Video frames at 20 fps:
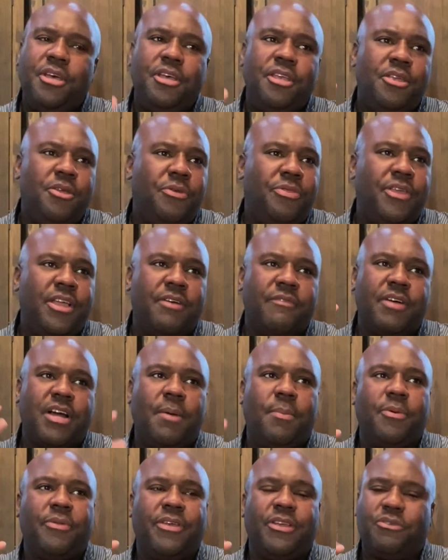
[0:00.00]
you think of a couple
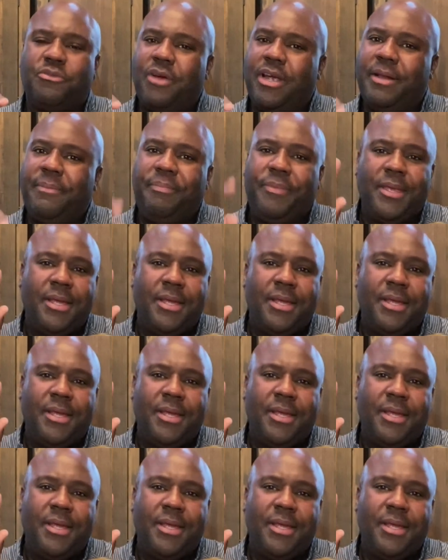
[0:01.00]
of things, right?